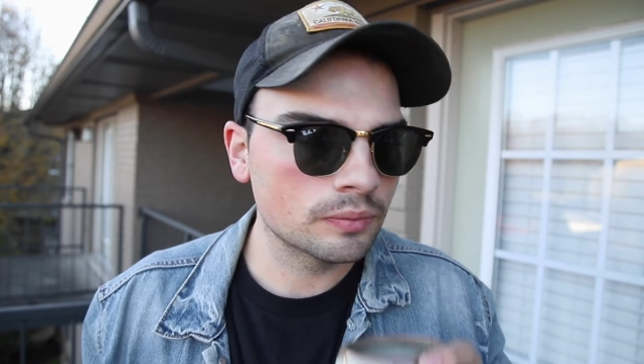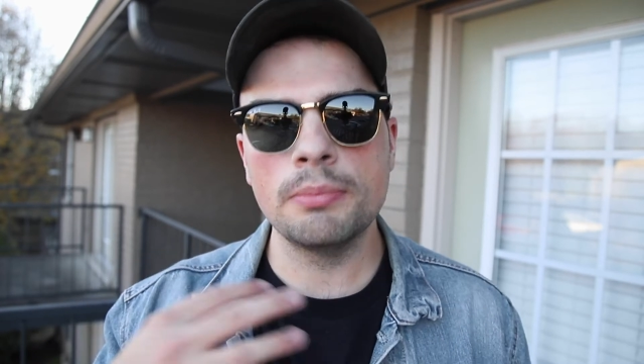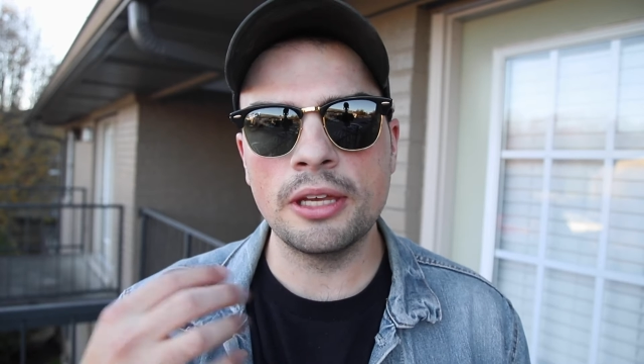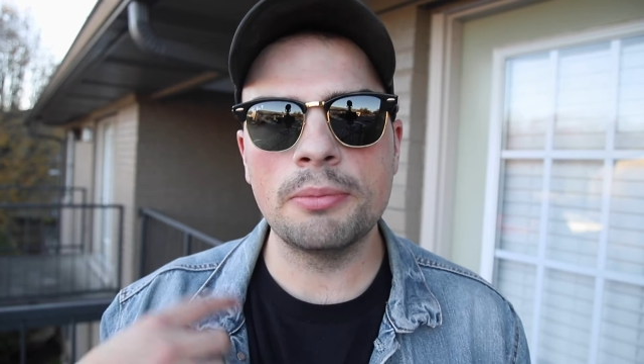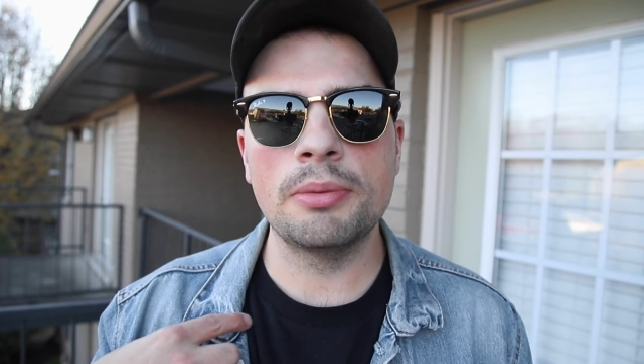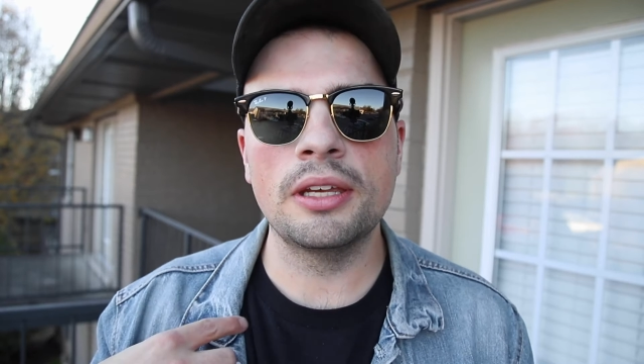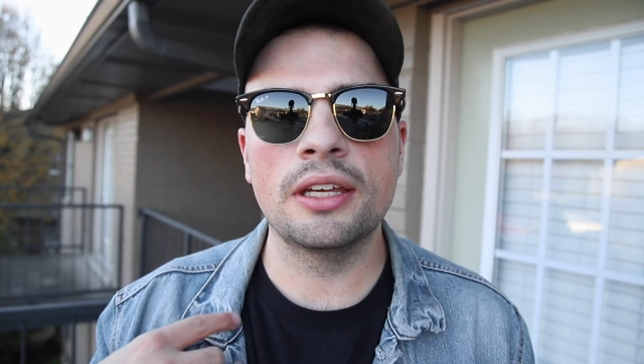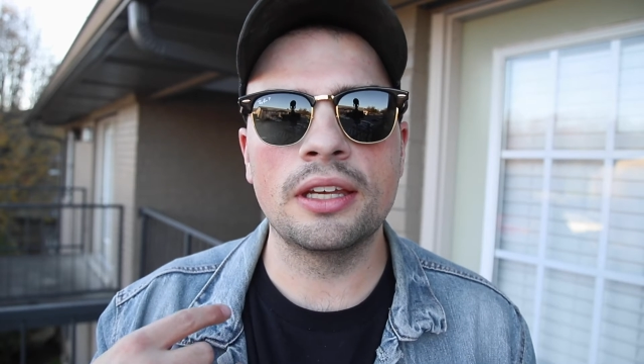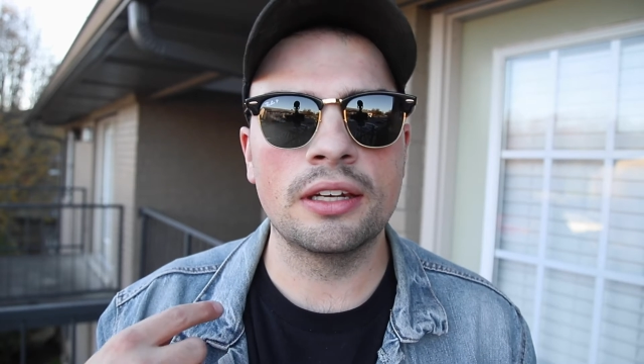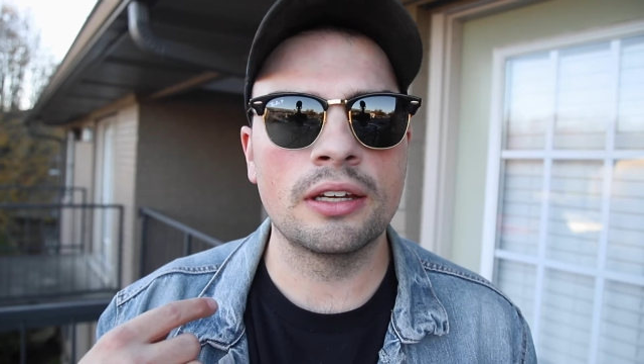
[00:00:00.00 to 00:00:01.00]
Me
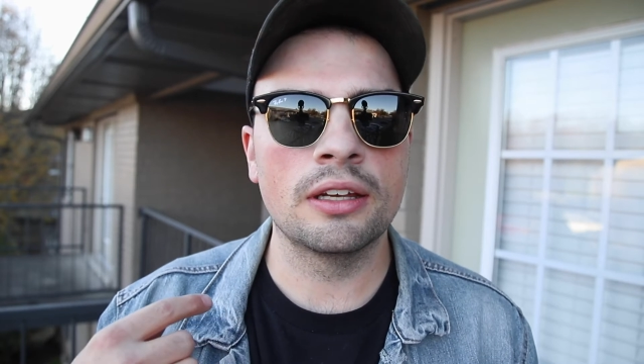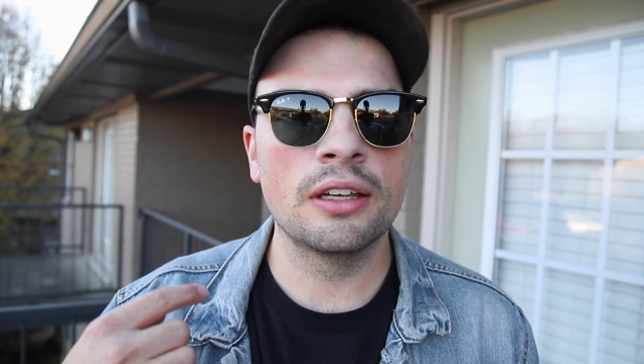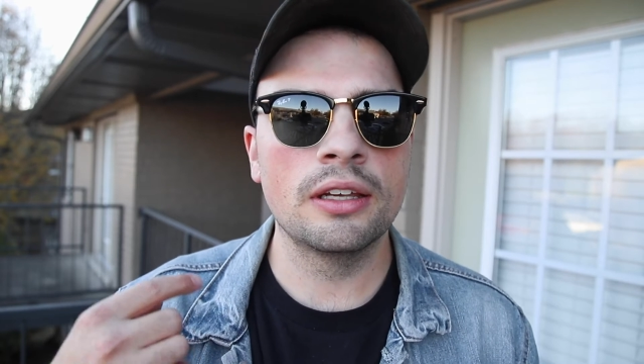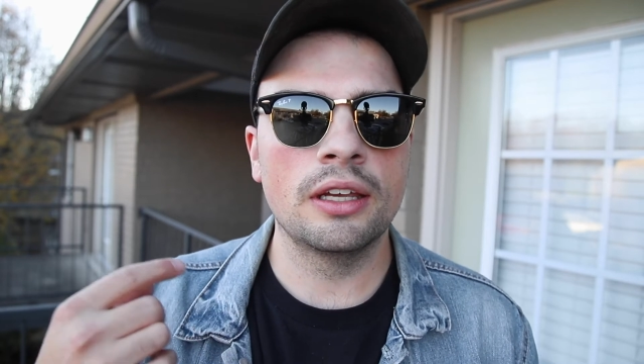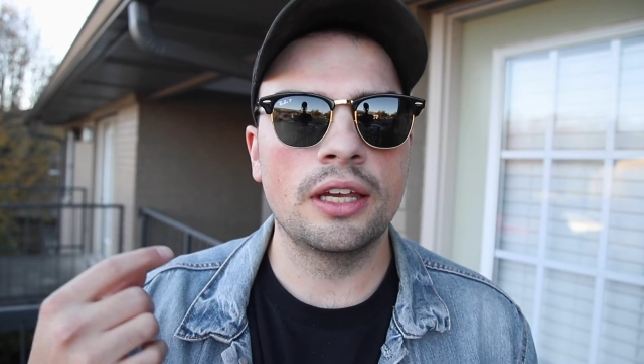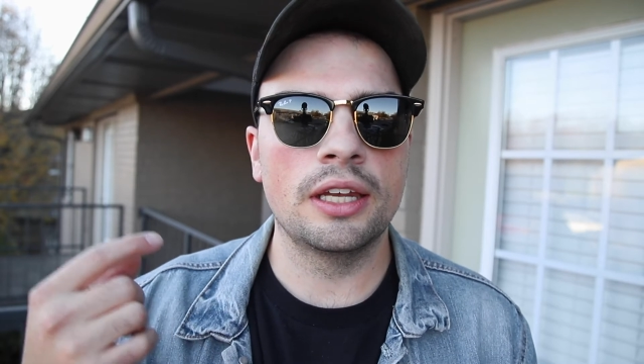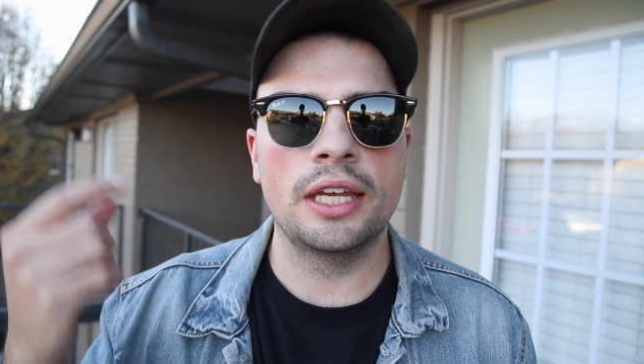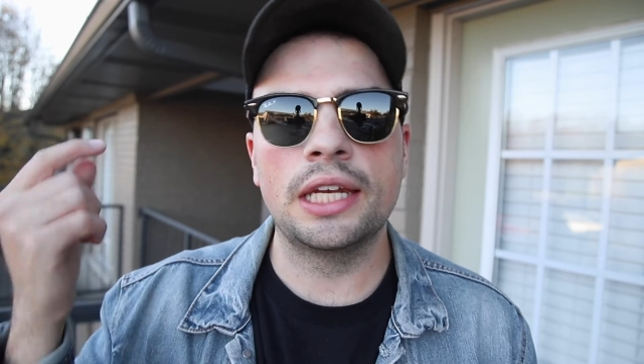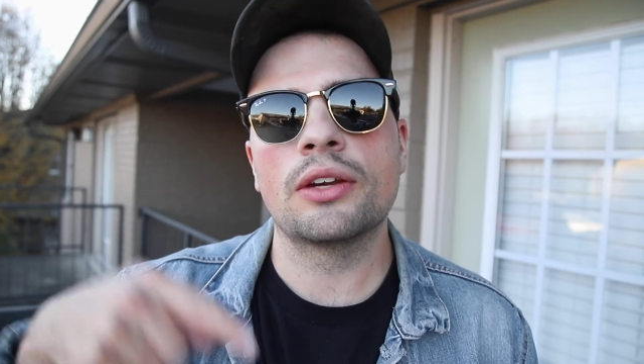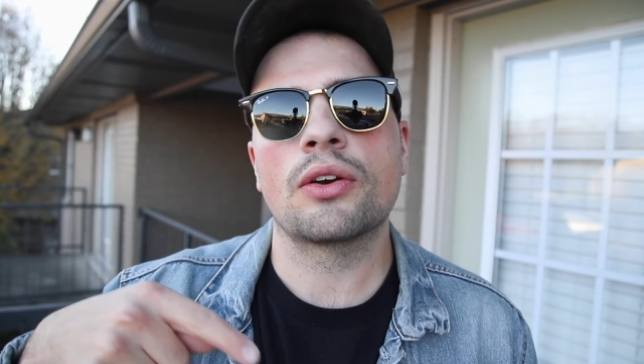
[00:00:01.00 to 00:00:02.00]
being an
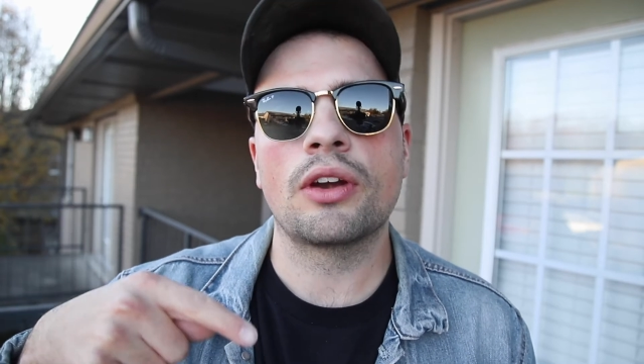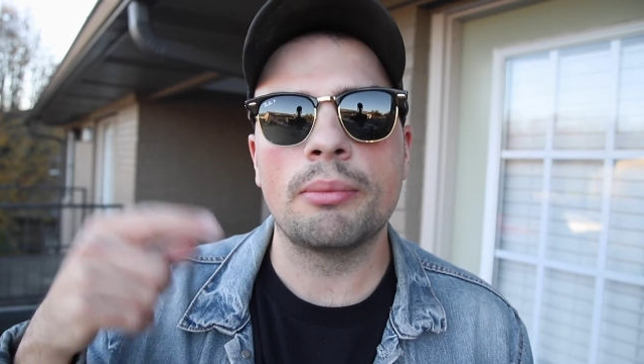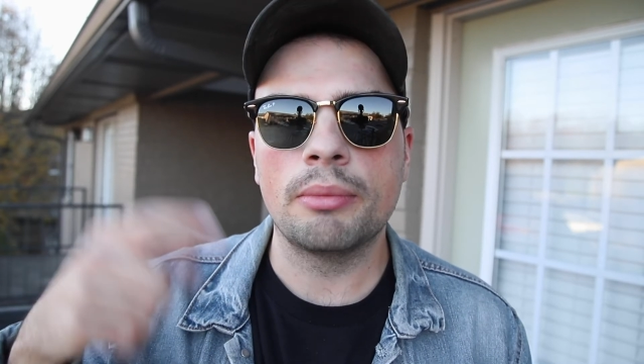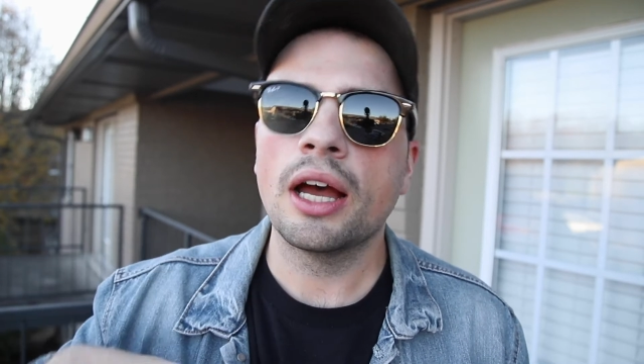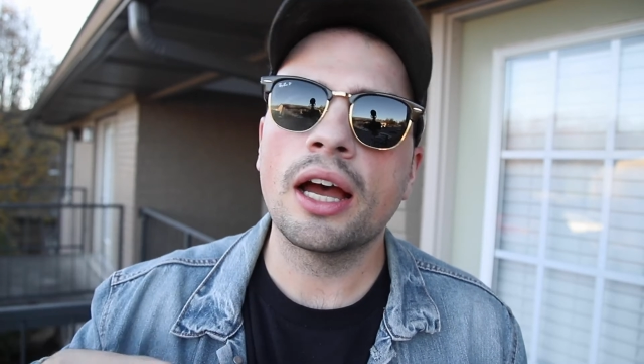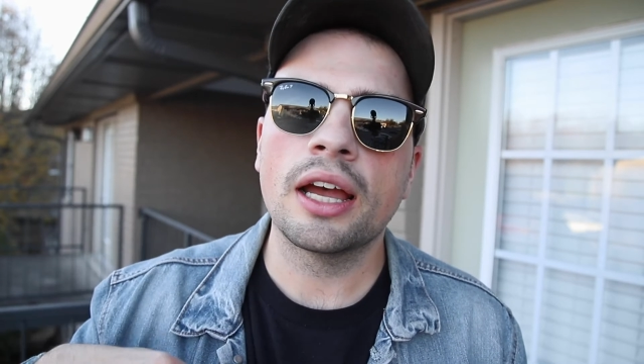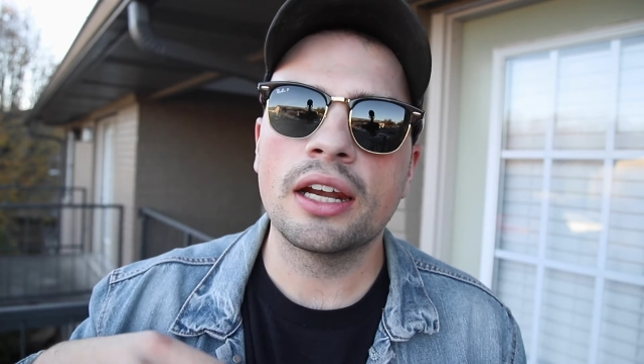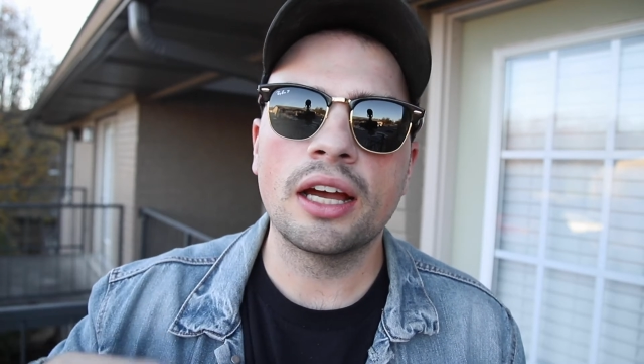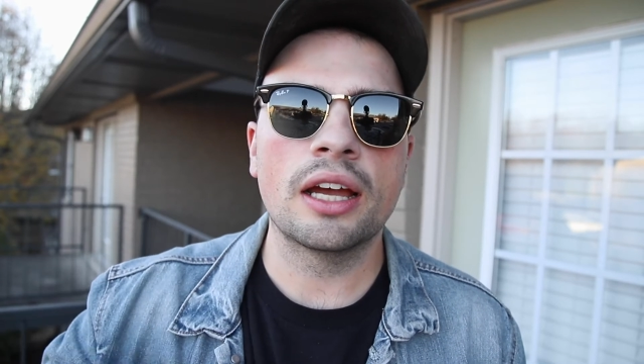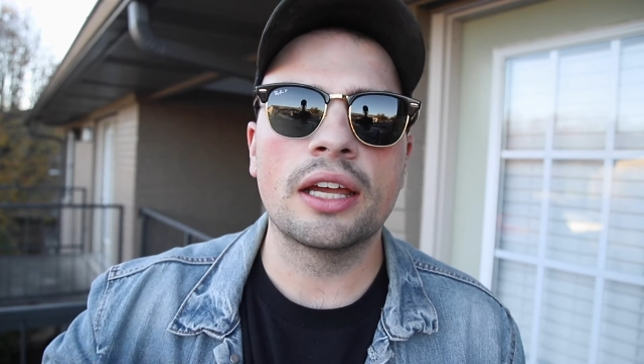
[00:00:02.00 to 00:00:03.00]
Enneagram
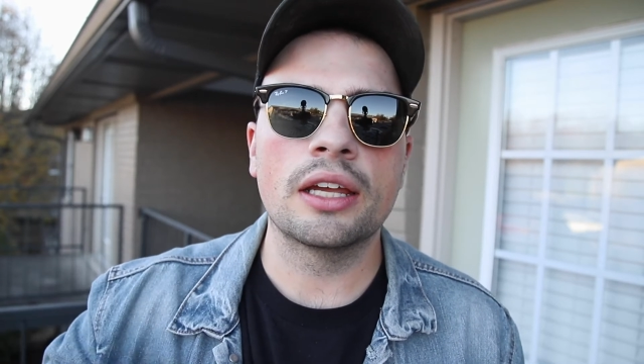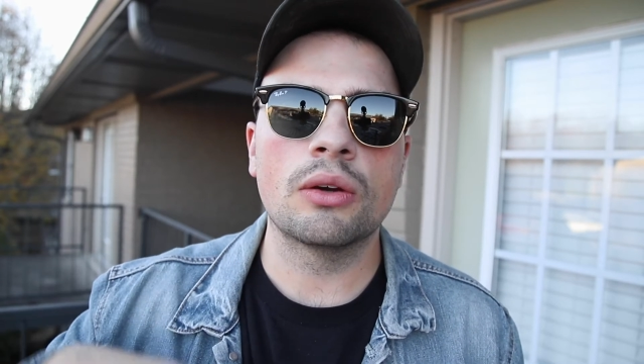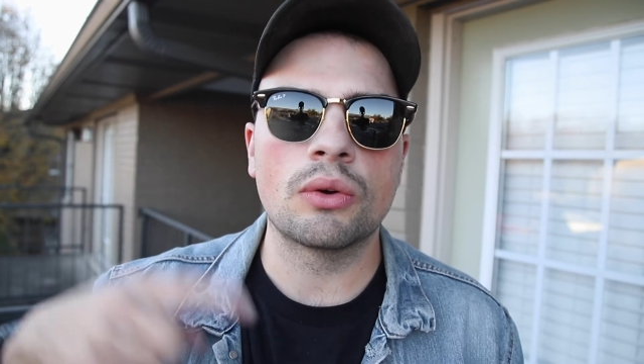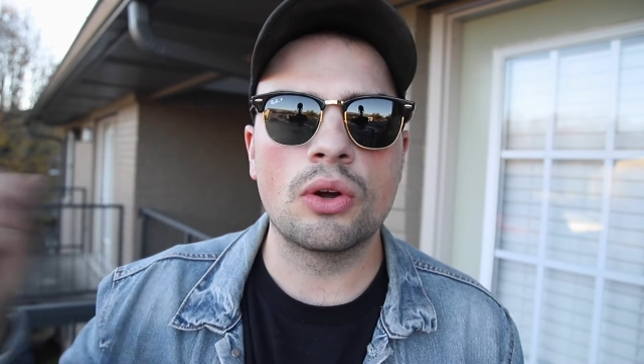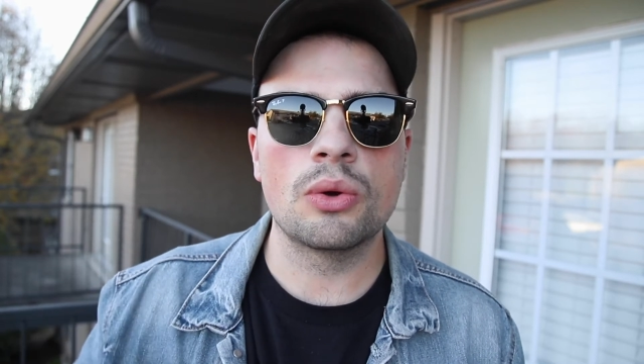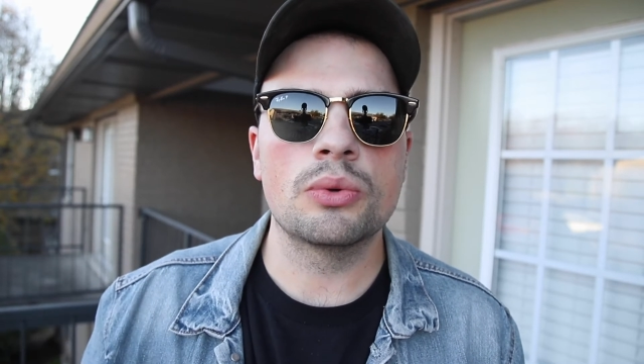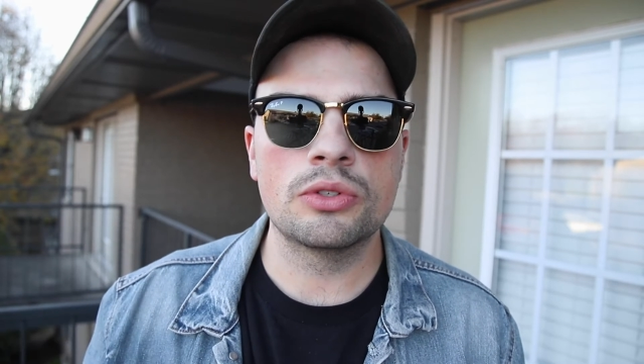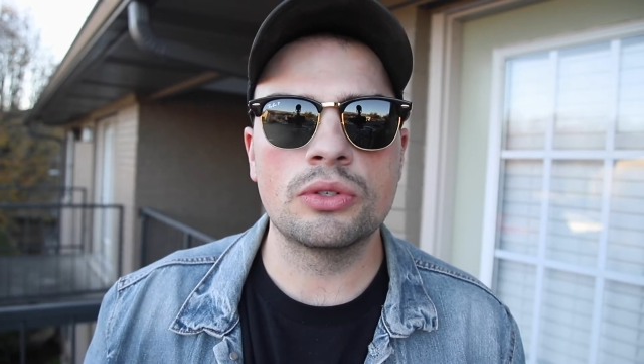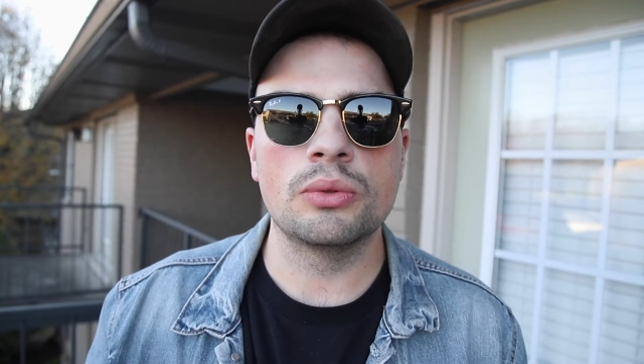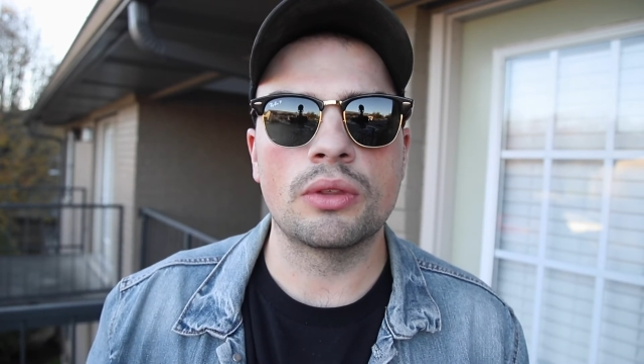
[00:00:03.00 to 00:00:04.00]
9, I grow
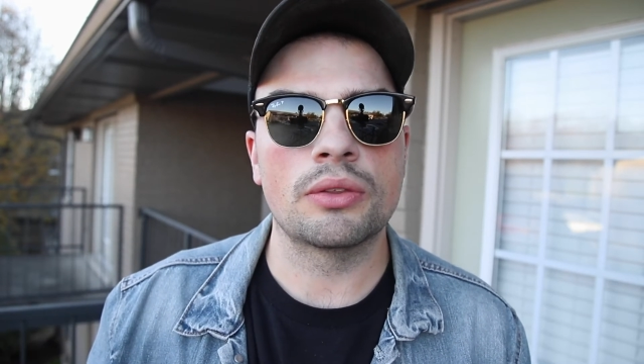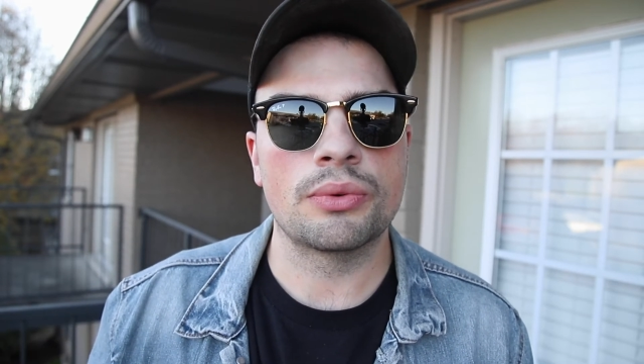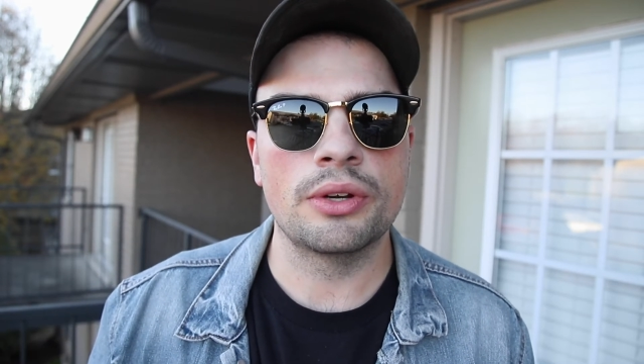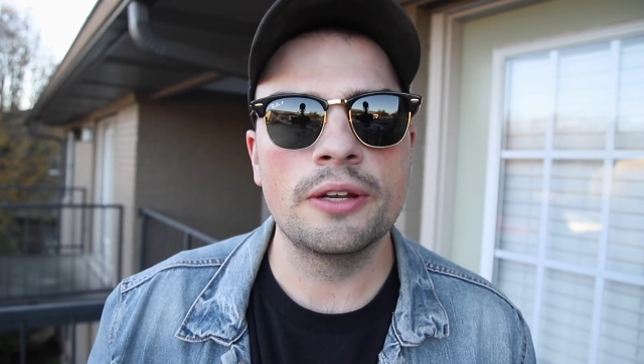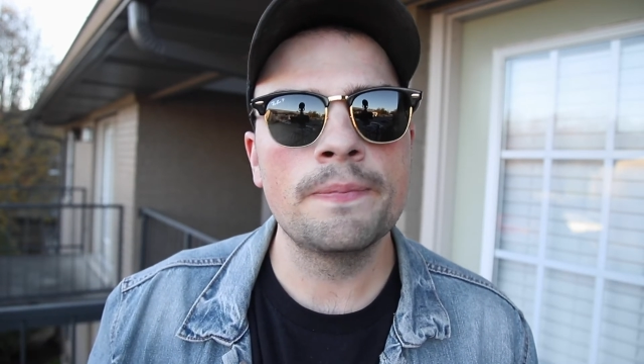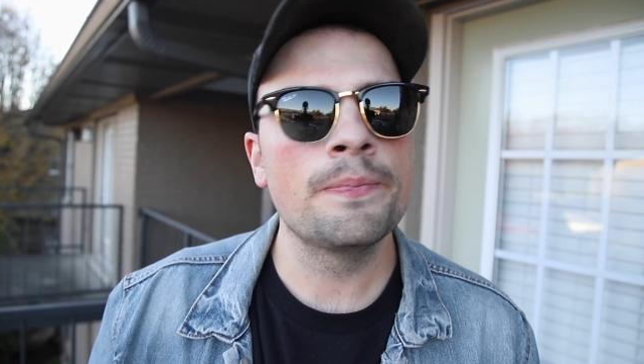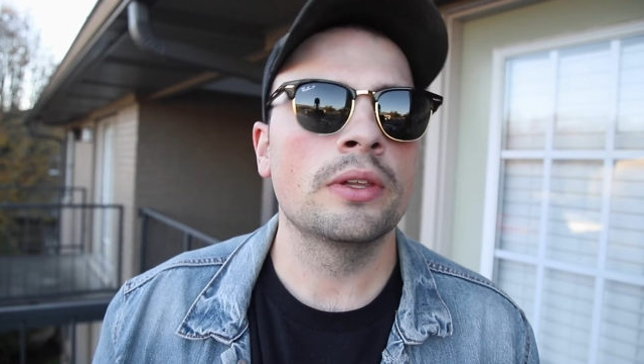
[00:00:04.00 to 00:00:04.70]
to the 3,